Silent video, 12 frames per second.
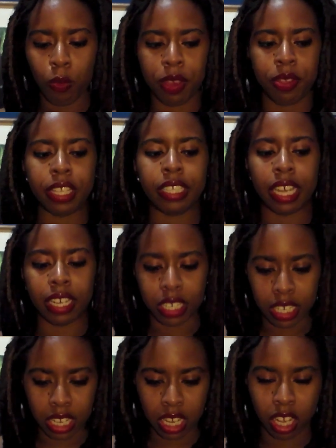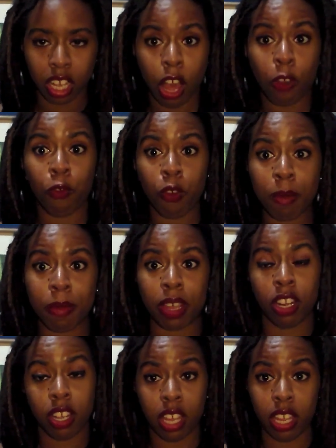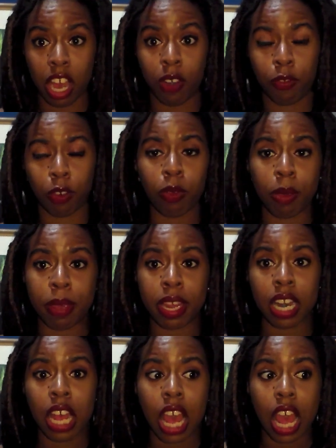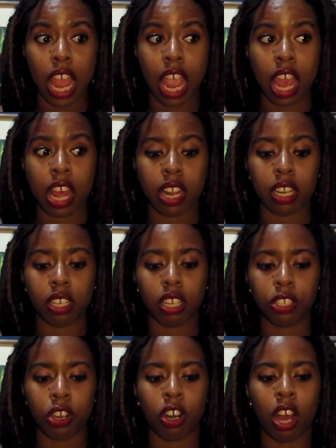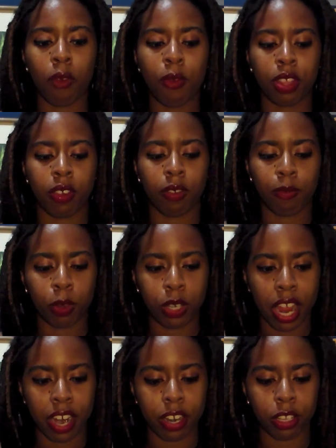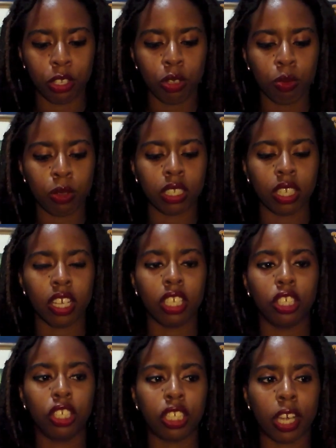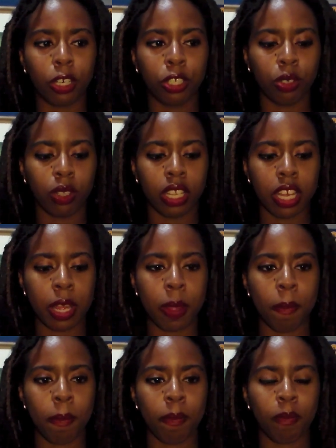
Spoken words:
with this idea of women looking out for women, and started off with a protagonist who was sexually,